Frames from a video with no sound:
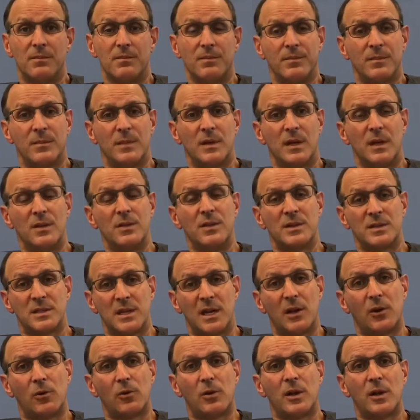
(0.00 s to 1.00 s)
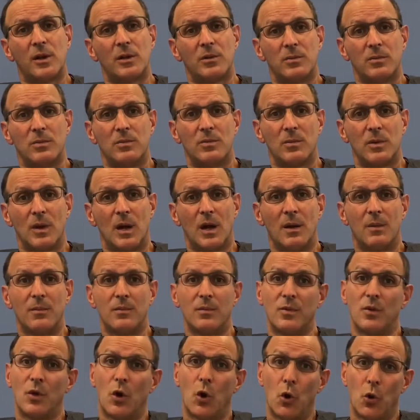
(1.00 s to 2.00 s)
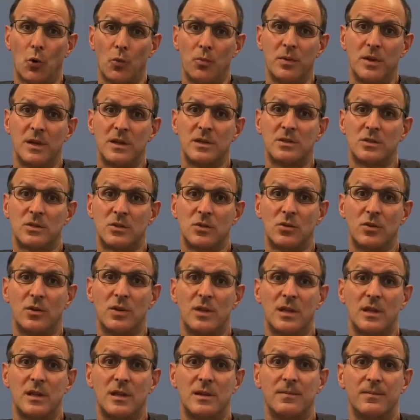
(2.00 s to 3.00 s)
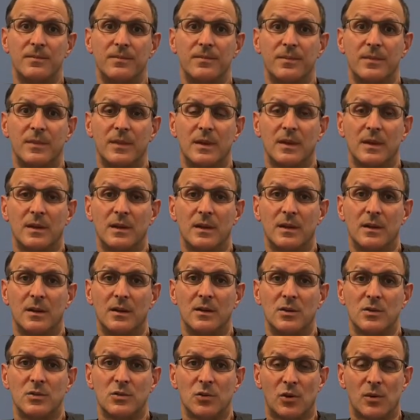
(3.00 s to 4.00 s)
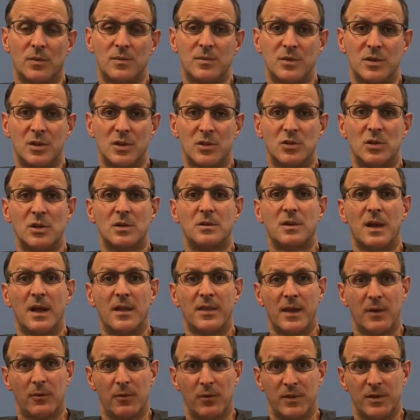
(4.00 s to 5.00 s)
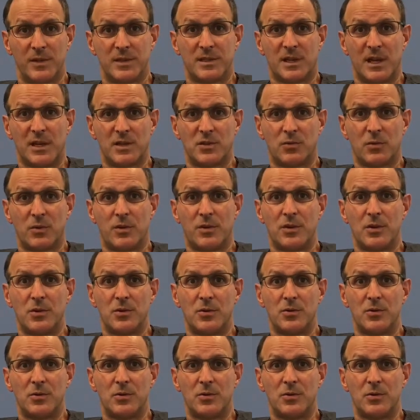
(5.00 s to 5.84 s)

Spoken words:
In this area, the OBs do the circumcision, and they will discuss with you